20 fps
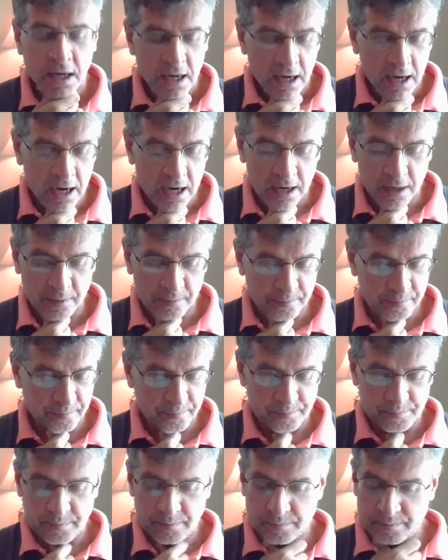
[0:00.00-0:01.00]

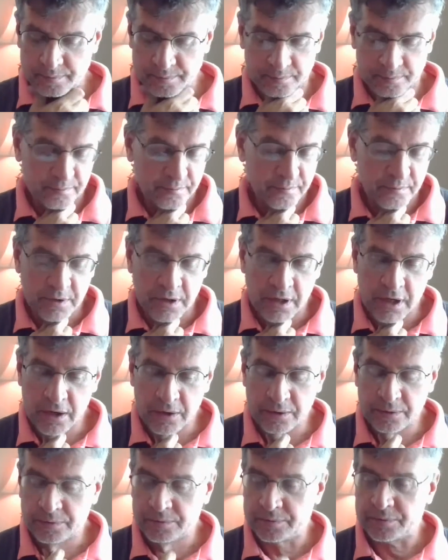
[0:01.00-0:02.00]
I'm
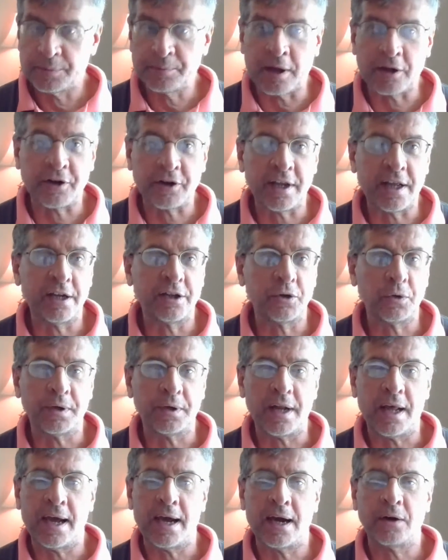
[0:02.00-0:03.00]
not going to get into it
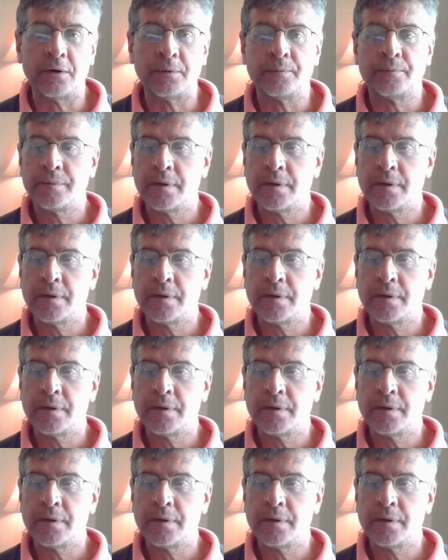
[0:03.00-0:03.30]
now.